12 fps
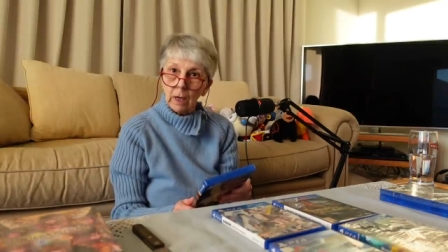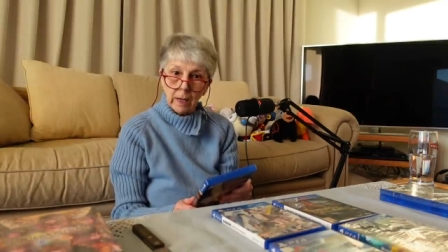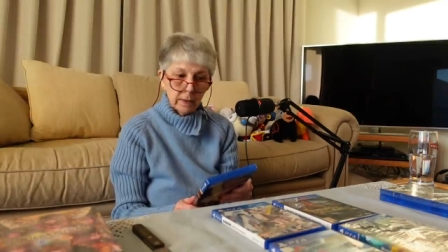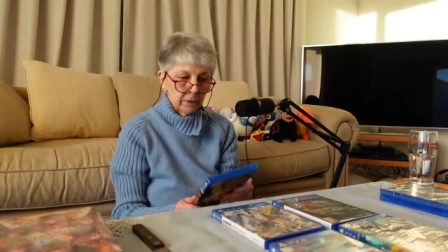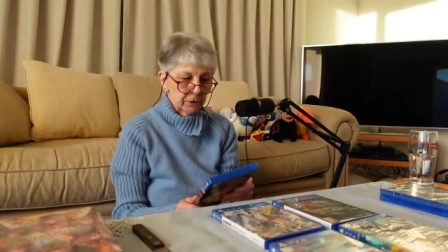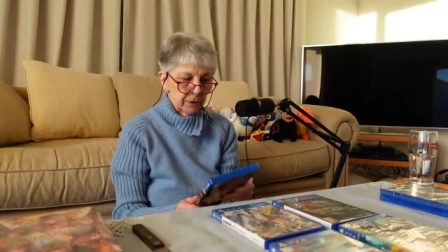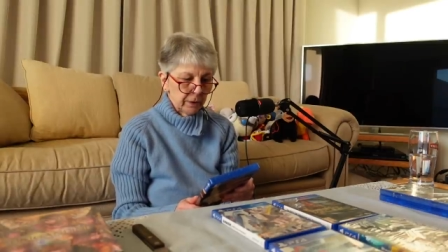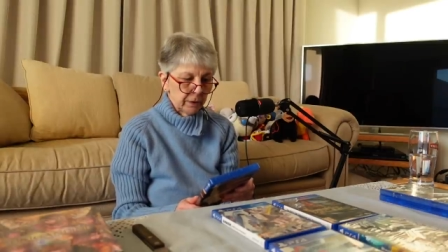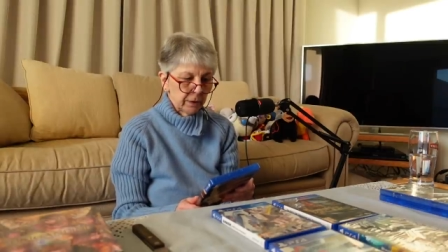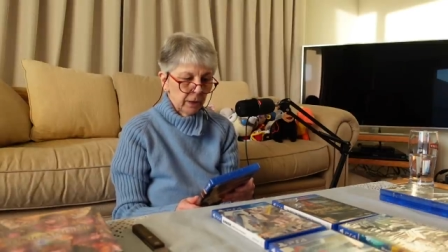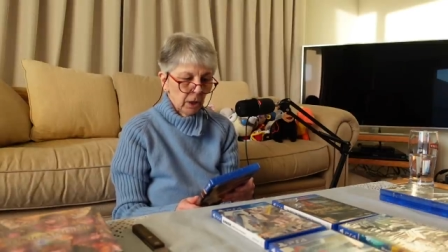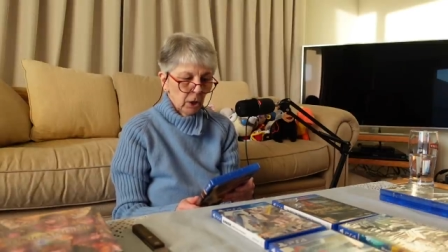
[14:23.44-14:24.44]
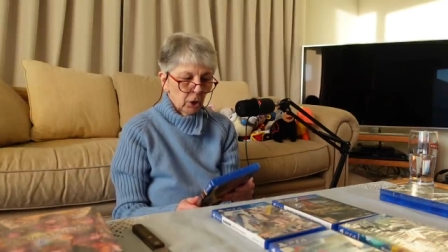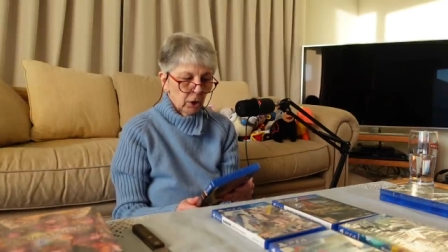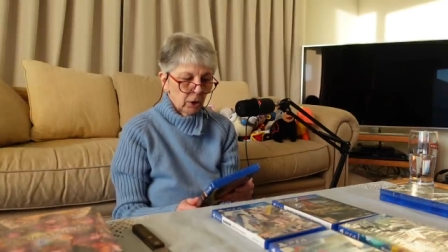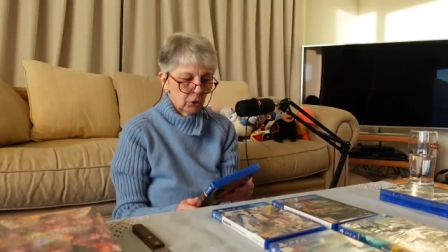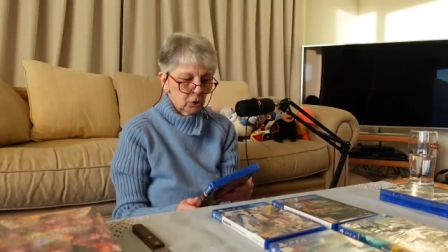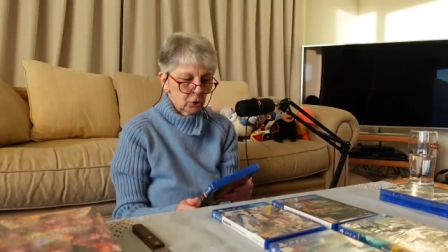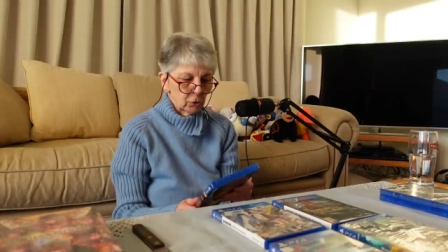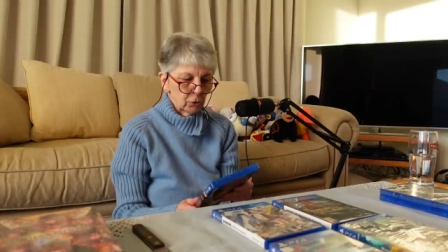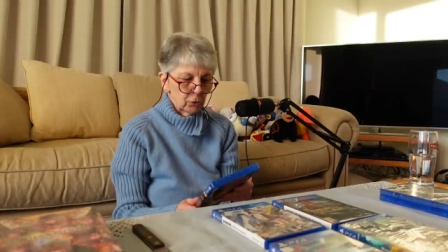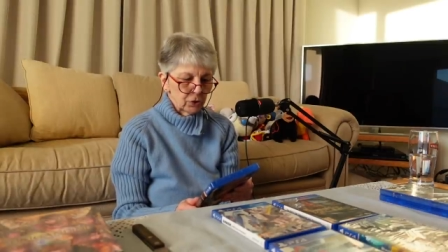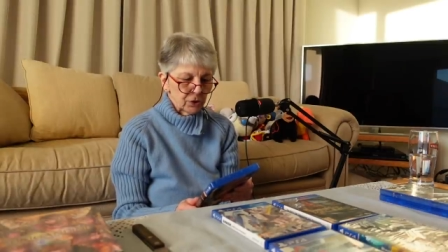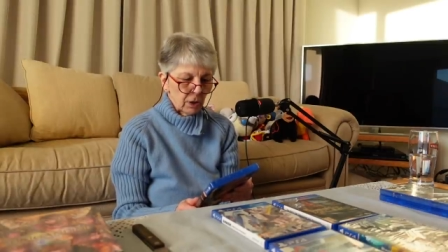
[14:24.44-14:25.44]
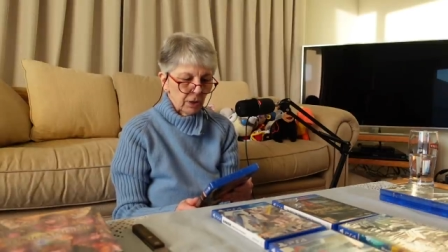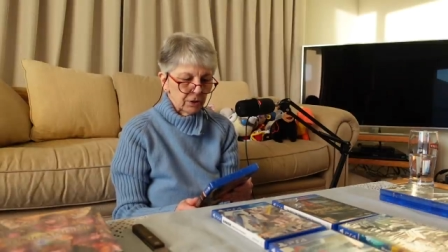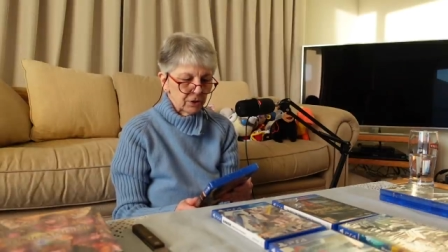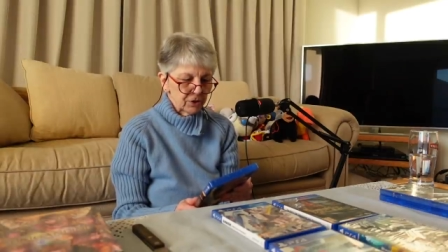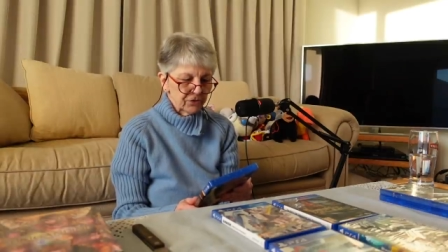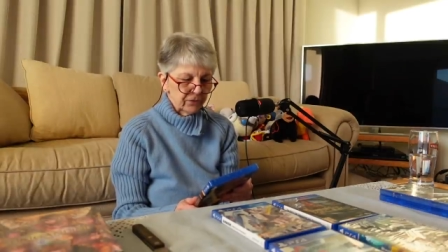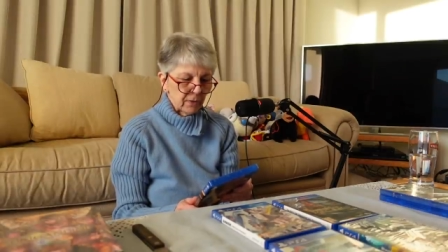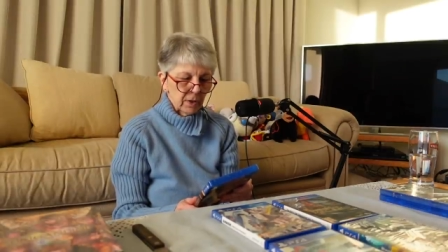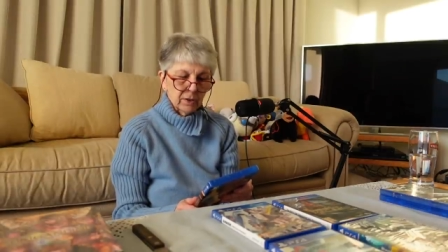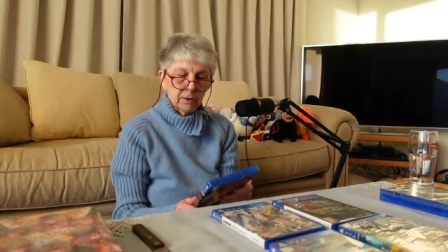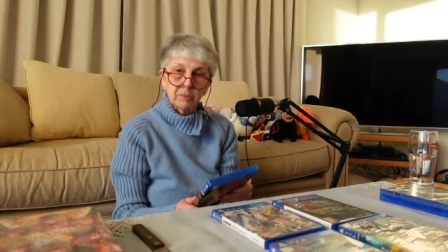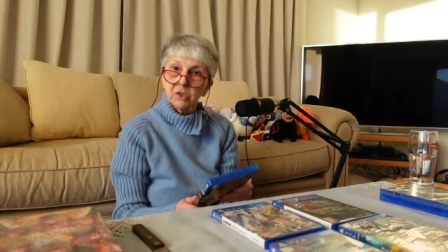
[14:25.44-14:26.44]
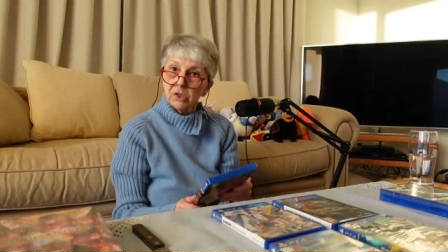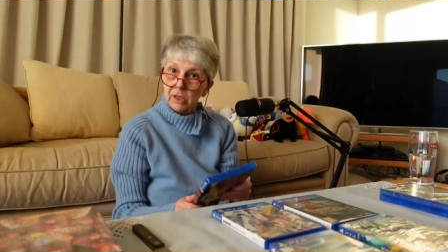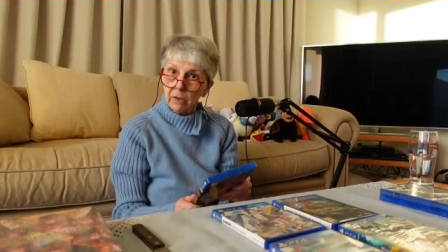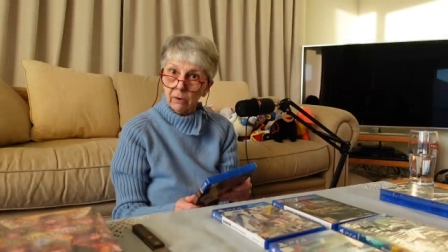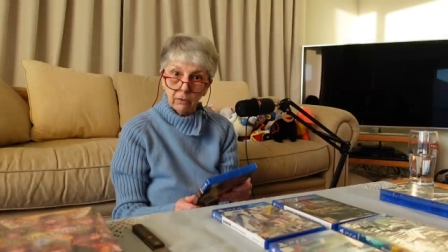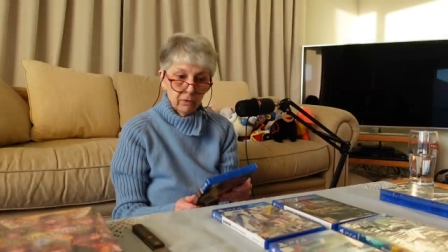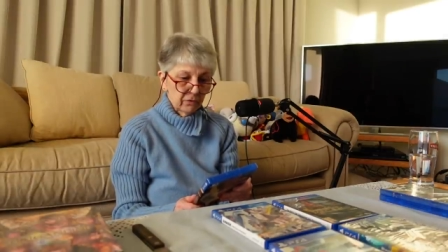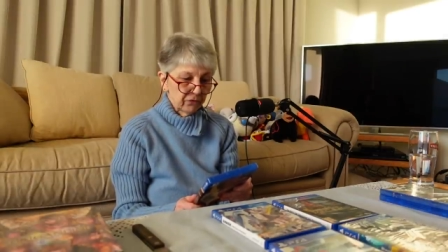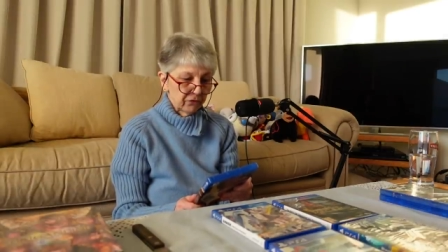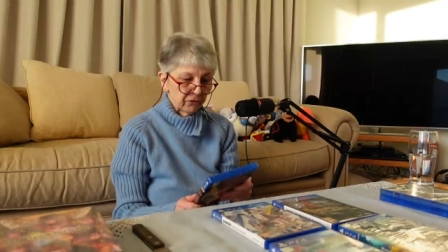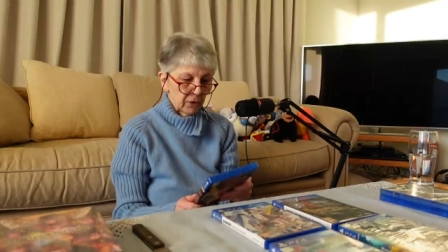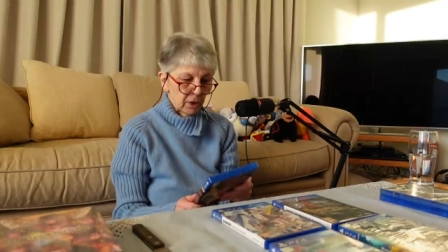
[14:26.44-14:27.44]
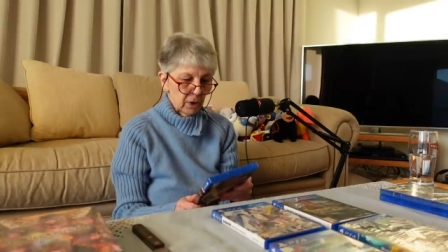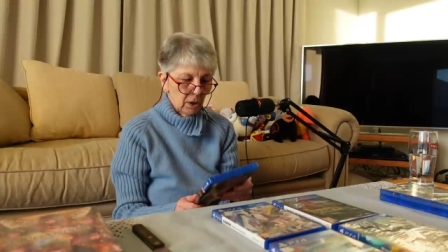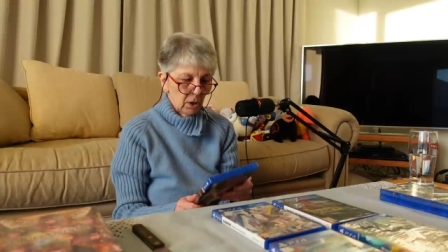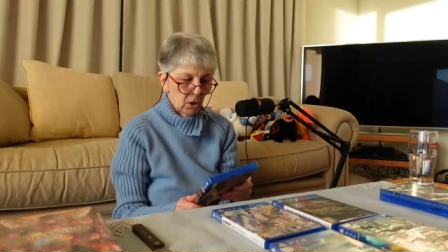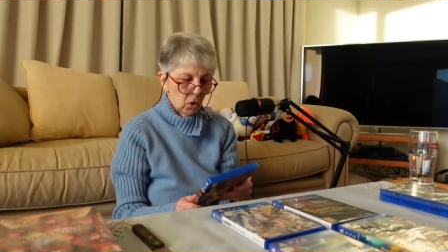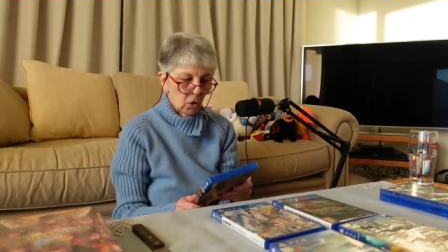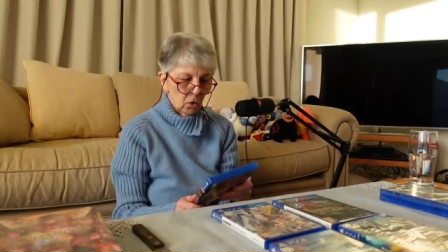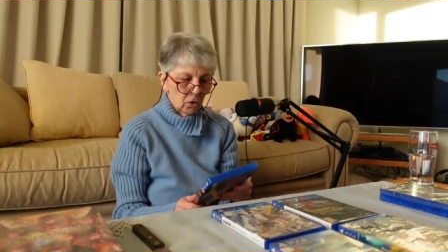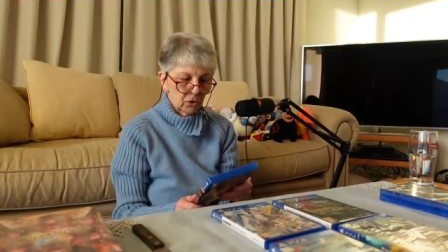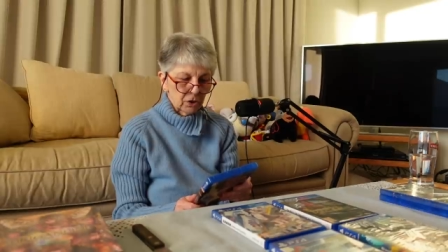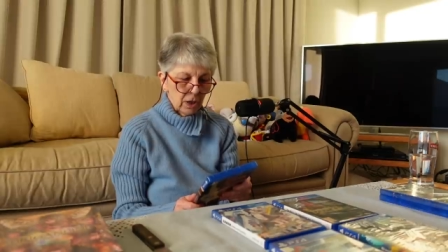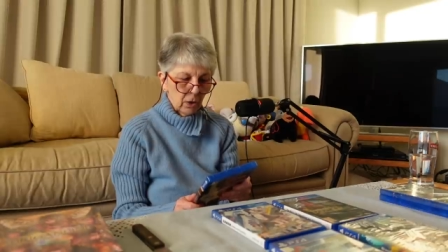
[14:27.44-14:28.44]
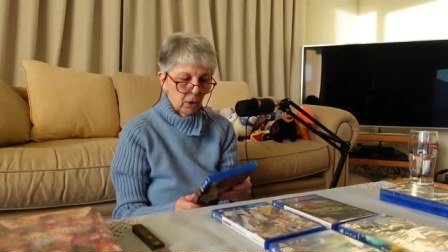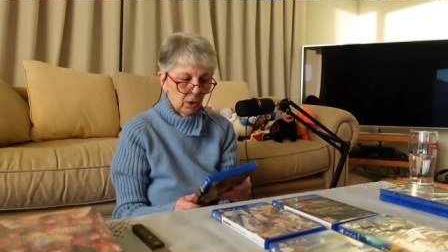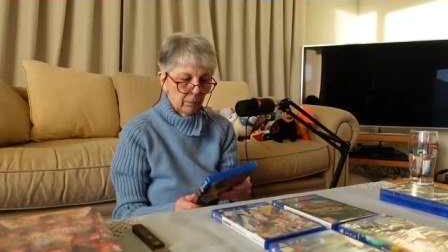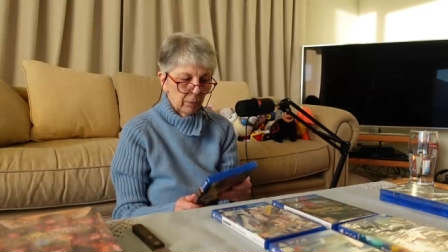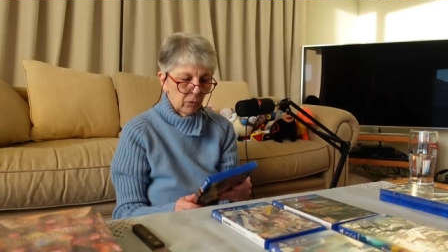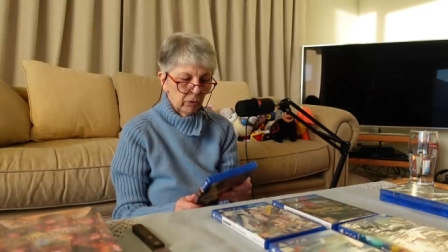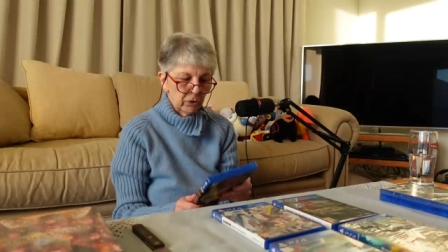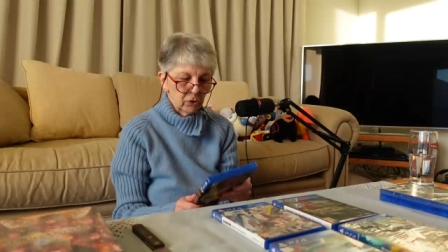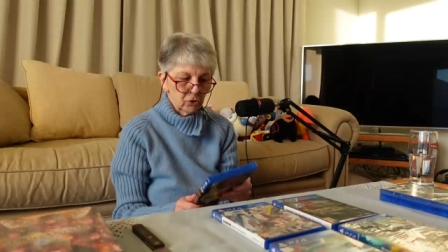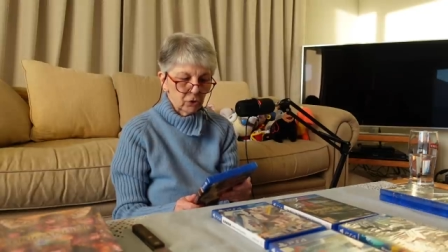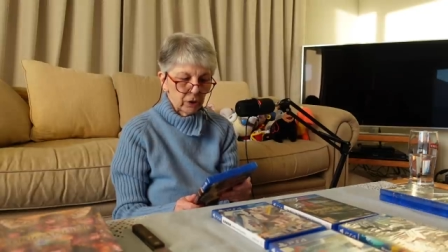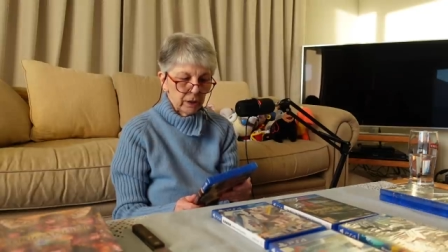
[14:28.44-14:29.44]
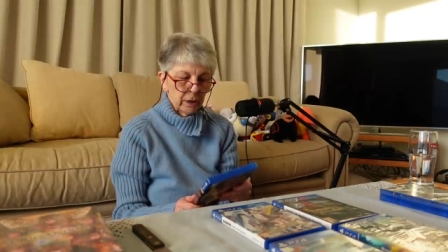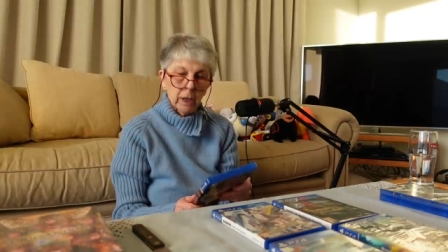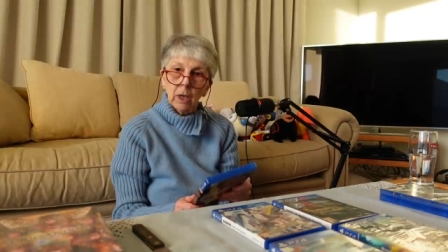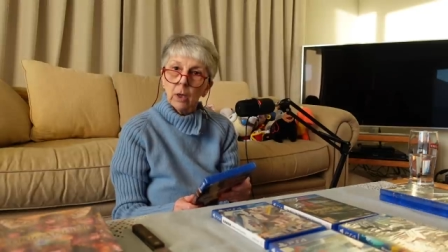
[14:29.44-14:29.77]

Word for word: London, two scientists find themselves in a lockdown laboratory